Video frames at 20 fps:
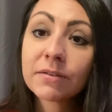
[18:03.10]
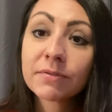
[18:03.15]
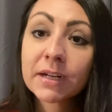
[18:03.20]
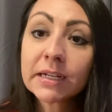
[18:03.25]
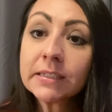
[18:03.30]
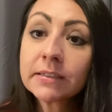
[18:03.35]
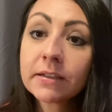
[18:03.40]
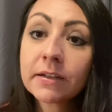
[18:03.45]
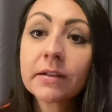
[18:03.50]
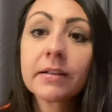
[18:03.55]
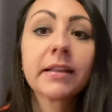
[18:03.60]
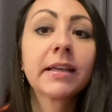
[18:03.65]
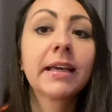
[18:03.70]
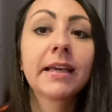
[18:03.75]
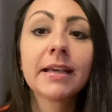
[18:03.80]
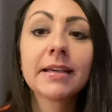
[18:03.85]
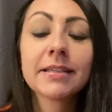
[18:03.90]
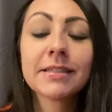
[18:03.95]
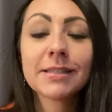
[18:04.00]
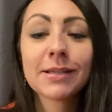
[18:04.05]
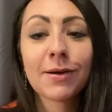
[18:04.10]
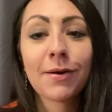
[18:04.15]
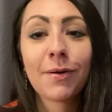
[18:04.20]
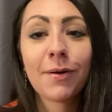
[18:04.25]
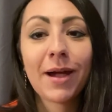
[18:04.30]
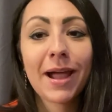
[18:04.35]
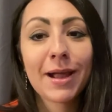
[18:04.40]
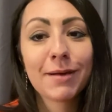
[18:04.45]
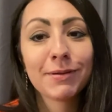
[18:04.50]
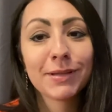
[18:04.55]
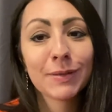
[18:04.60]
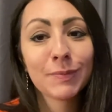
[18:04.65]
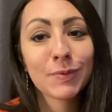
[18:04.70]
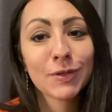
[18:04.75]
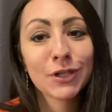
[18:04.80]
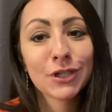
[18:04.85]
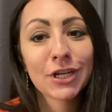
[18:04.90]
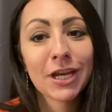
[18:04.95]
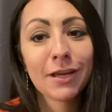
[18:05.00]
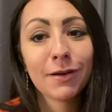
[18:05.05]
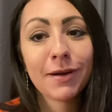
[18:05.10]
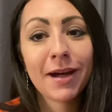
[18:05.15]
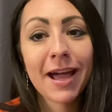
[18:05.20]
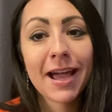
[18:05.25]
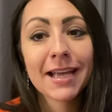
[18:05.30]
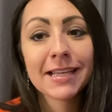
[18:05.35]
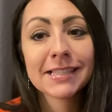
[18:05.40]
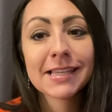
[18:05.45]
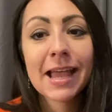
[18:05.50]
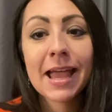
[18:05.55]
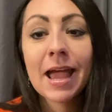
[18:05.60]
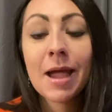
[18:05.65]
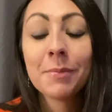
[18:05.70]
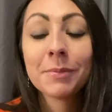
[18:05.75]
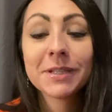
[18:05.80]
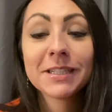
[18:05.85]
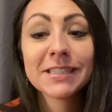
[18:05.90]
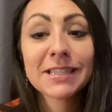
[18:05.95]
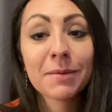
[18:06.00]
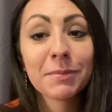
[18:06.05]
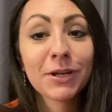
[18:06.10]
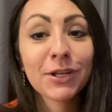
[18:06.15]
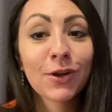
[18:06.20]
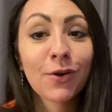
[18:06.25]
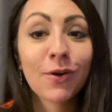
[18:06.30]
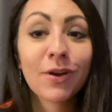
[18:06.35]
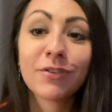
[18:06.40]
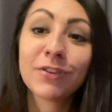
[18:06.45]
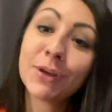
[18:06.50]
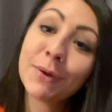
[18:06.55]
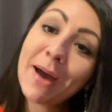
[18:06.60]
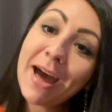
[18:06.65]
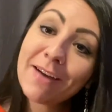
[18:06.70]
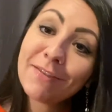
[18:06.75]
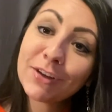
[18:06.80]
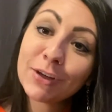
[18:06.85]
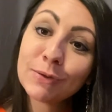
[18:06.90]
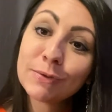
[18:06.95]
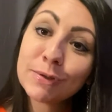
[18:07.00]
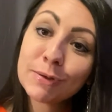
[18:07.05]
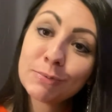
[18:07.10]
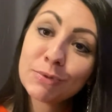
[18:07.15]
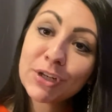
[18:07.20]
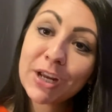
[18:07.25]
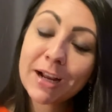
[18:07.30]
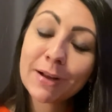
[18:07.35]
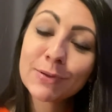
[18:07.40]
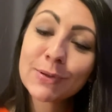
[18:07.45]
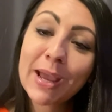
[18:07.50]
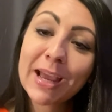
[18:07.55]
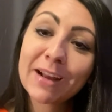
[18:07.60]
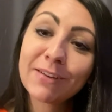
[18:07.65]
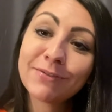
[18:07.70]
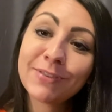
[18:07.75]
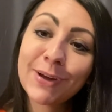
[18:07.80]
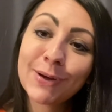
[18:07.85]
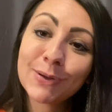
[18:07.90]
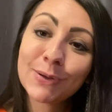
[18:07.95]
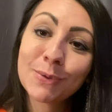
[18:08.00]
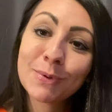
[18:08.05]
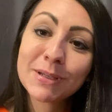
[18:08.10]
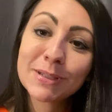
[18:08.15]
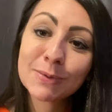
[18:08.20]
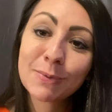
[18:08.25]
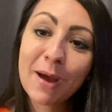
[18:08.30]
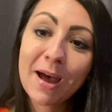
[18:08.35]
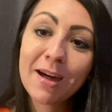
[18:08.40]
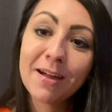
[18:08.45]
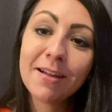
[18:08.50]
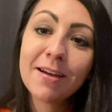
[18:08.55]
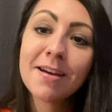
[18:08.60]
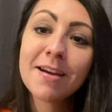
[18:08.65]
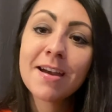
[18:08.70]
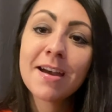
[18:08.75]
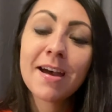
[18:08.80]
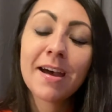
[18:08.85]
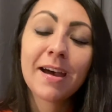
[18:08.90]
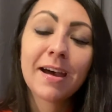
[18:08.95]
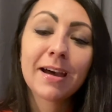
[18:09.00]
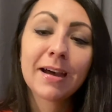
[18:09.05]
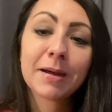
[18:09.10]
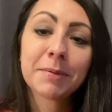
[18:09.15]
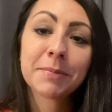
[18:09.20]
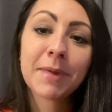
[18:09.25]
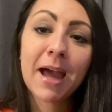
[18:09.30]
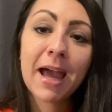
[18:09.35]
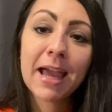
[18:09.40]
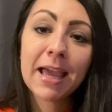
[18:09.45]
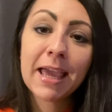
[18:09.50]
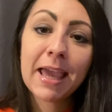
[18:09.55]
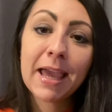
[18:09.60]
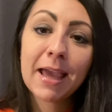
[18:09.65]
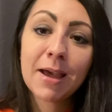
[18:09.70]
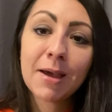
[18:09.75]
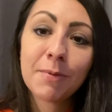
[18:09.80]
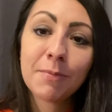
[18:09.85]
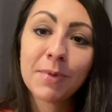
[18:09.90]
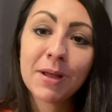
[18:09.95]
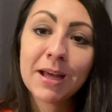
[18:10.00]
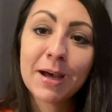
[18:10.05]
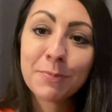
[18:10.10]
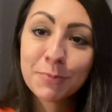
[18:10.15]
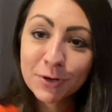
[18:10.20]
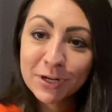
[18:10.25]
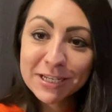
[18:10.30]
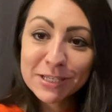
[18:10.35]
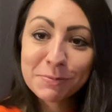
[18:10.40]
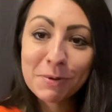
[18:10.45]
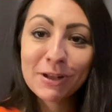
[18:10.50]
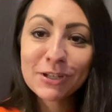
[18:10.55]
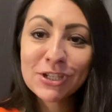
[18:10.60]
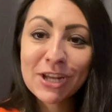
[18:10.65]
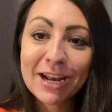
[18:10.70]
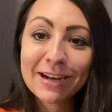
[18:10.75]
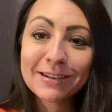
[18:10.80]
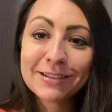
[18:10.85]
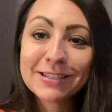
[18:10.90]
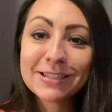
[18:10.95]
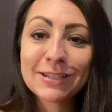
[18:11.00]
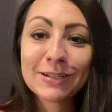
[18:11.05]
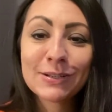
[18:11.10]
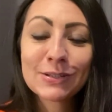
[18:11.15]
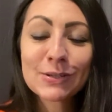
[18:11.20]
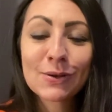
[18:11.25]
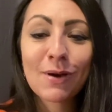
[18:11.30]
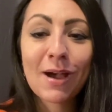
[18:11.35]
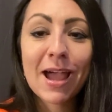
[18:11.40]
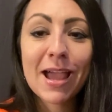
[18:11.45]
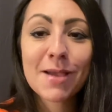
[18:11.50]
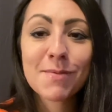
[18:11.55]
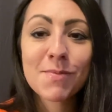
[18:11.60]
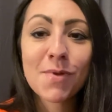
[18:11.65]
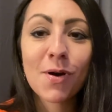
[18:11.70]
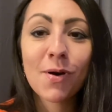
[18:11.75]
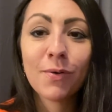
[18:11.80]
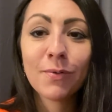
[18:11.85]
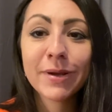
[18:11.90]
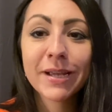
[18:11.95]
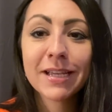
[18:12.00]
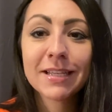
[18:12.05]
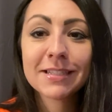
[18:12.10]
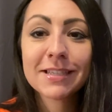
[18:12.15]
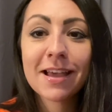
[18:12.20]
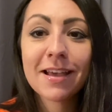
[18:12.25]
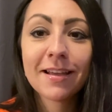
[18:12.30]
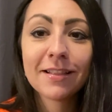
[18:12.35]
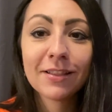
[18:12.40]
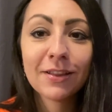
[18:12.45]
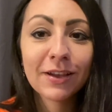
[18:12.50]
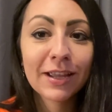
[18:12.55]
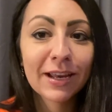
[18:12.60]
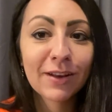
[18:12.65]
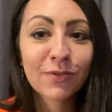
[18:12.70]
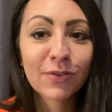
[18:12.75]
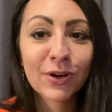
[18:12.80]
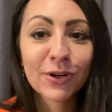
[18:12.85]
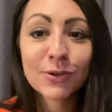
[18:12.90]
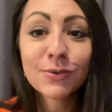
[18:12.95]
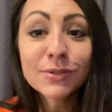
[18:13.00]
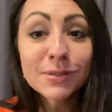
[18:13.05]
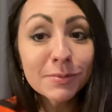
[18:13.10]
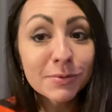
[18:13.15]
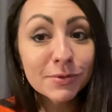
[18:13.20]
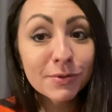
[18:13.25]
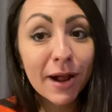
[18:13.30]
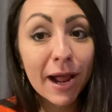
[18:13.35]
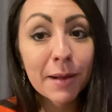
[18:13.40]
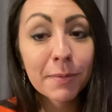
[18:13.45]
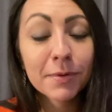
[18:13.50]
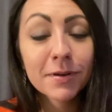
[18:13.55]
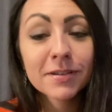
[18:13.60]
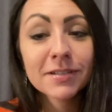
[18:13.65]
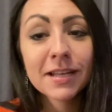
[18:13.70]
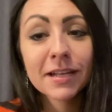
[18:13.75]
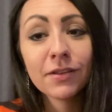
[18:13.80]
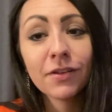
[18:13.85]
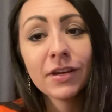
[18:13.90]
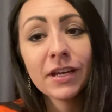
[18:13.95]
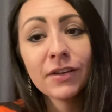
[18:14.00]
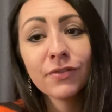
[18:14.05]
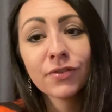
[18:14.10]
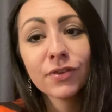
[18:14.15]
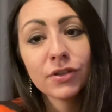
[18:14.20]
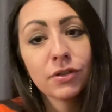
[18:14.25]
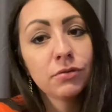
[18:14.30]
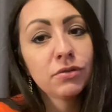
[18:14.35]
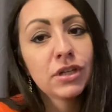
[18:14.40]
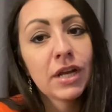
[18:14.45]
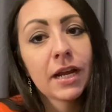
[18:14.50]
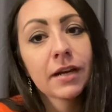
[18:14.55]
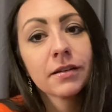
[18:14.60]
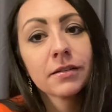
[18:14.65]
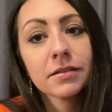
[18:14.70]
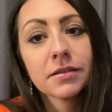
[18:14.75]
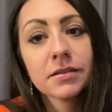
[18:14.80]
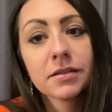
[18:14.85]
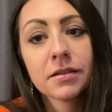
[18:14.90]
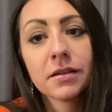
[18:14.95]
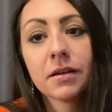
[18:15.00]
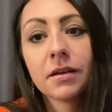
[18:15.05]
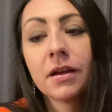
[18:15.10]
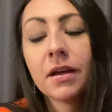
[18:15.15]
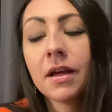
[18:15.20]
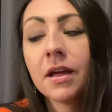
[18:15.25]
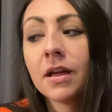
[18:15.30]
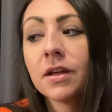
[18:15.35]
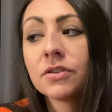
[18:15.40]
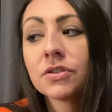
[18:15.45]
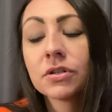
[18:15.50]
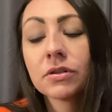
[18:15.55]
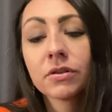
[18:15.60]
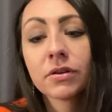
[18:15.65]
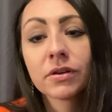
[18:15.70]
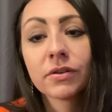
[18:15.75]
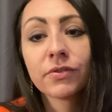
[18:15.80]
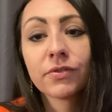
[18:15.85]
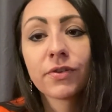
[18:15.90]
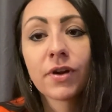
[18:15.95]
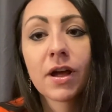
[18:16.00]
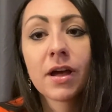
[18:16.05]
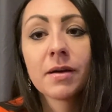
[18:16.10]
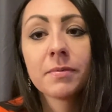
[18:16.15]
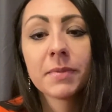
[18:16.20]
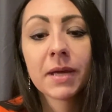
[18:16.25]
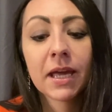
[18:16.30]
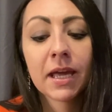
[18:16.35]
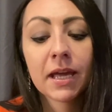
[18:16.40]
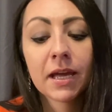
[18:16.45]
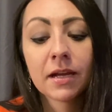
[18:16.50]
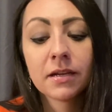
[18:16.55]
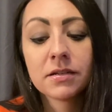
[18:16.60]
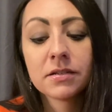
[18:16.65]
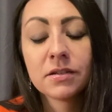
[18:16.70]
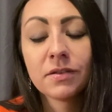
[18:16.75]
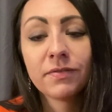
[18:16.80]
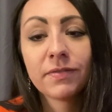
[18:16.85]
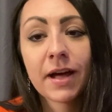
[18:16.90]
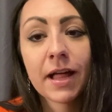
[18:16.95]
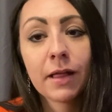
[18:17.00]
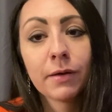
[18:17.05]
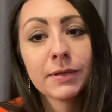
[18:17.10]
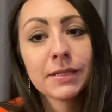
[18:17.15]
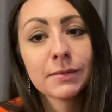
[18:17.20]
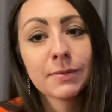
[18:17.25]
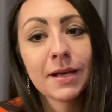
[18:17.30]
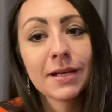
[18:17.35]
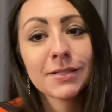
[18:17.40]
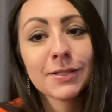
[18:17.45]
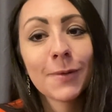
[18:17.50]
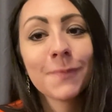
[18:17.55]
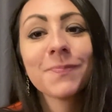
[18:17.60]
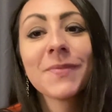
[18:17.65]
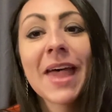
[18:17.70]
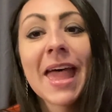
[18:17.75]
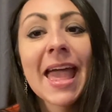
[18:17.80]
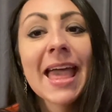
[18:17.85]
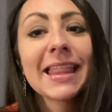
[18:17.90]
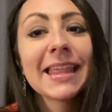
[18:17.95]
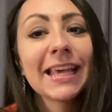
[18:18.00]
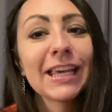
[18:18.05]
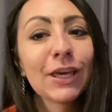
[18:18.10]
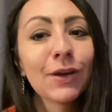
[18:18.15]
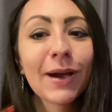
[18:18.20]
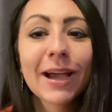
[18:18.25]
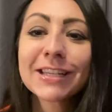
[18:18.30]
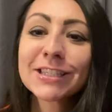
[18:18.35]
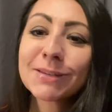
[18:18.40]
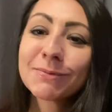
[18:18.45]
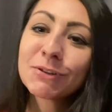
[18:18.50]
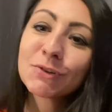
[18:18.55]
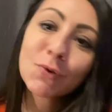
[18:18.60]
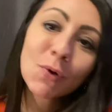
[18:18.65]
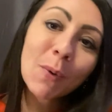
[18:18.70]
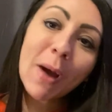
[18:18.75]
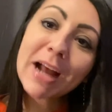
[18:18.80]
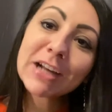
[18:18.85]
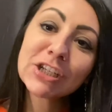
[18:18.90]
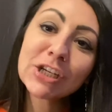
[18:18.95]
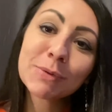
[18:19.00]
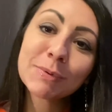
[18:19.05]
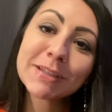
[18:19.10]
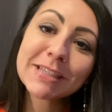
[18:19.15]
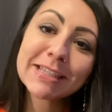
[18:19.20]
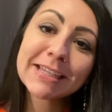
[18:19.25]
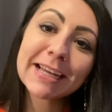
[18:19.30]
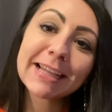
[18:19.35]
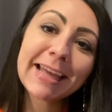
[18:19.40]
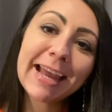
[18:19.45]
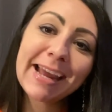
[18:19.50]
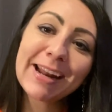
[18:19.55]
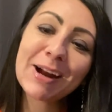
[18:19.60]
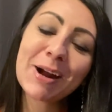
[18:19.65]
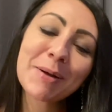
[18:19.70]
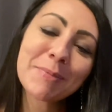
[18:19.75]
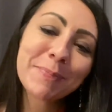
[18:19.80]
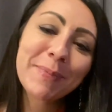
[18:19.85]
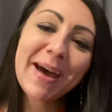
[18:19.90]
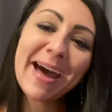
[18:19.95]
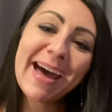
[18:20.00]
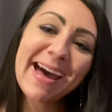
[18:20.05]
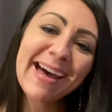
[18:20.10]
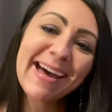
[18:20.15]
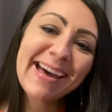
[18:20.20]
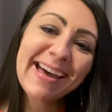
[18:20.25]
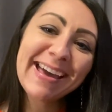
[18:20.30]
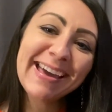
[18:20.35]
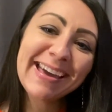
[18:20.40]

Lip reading: regularly, so I really appreciate you guys. Please let me know if you have a YouTube channel so I can follow you as well. I am a pretty small channel still, so I'm always looking for new subscribers and looking for new channels to learn from and to follow as well. So thank you guys so much for watching. We'll see you later. Bye!